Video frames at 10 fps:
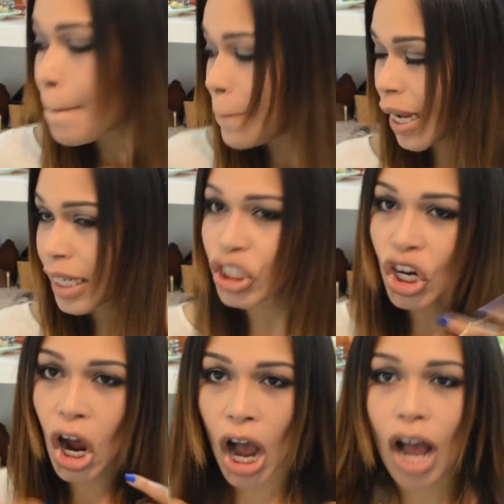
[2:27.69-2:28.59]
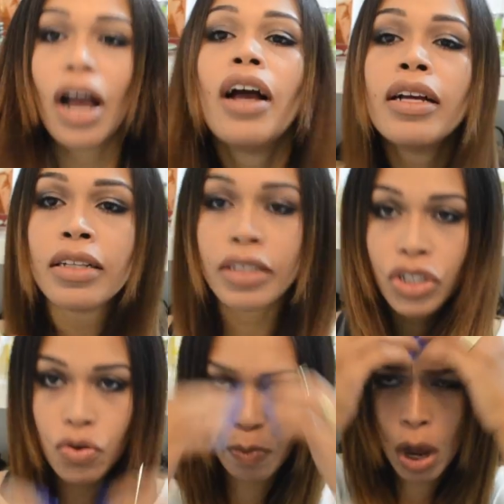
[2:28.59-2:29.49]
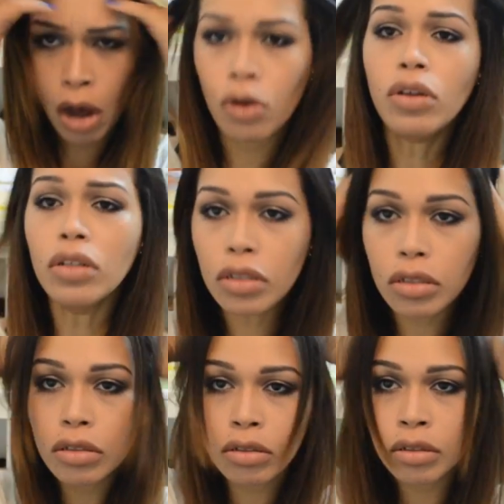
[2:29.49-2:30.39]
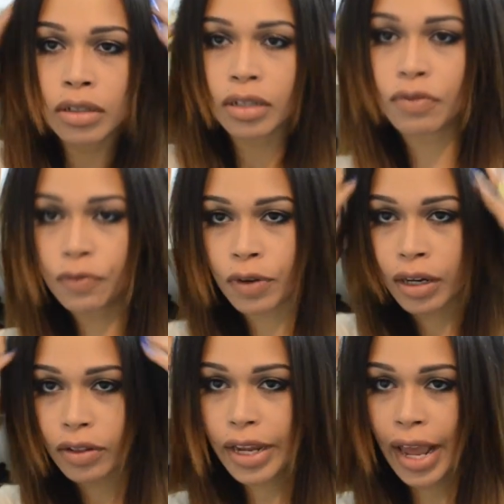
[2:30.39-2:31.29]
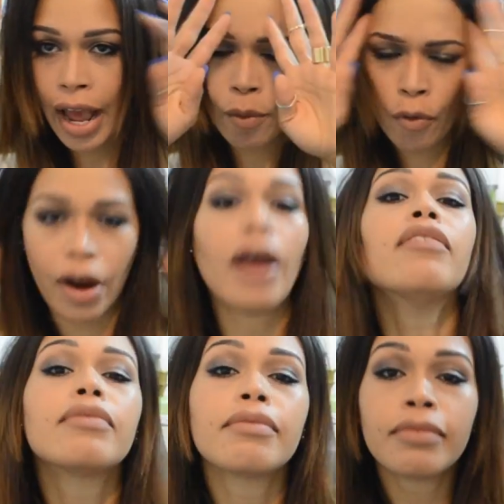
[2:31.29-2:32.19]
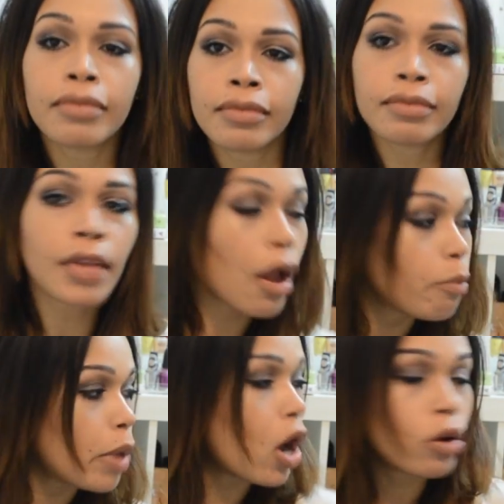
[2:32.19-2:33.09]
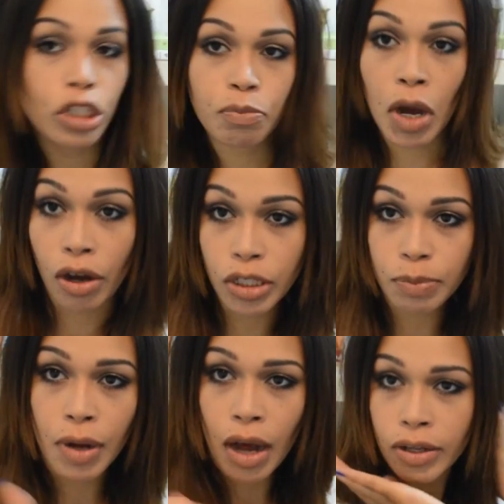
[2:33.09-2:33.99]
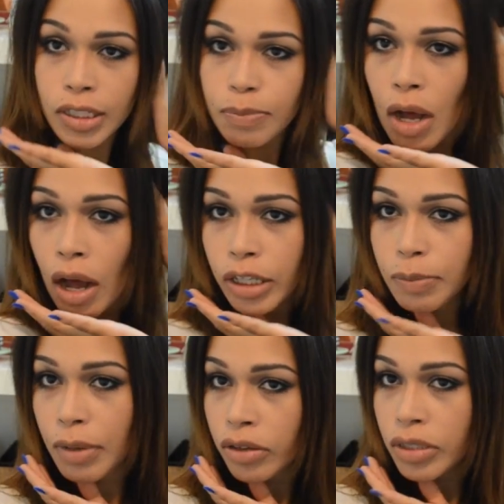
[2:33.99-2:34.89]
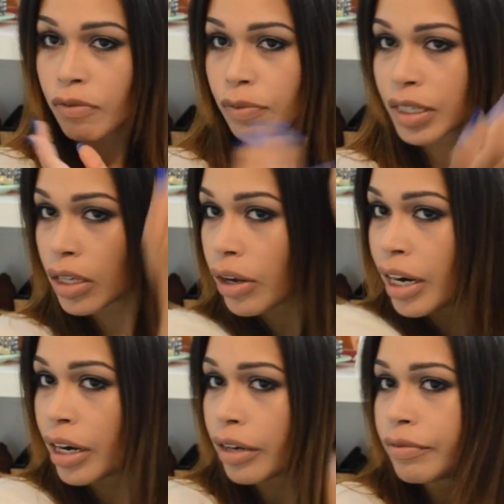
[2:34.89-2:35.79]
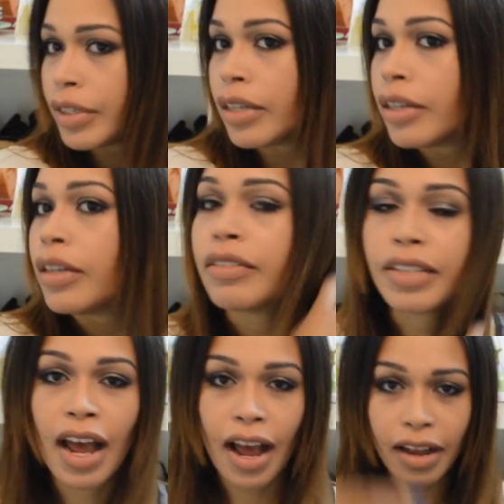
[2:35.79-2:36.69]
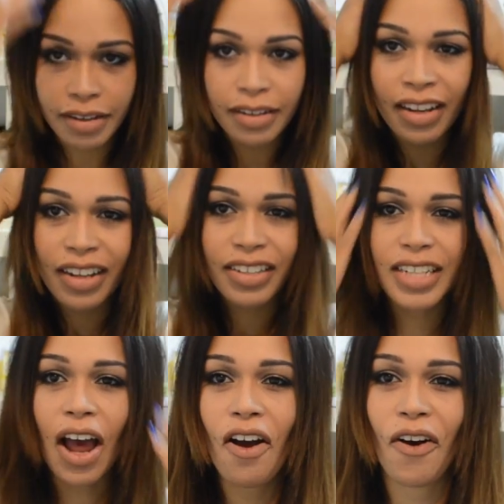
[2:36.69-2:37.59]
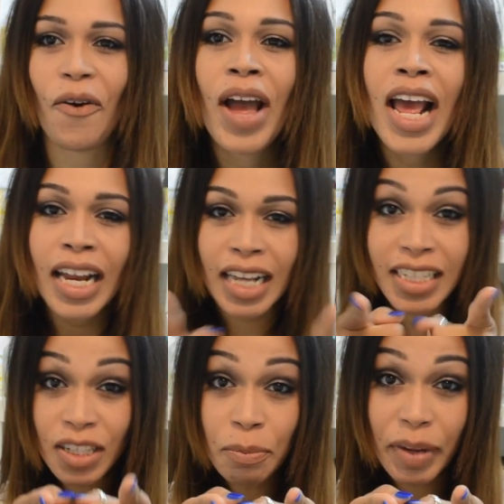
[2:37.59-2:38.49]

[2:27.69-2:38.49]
picture. You pose in front of the camera. Pose, and fix your hair. Yeah? So, let's take some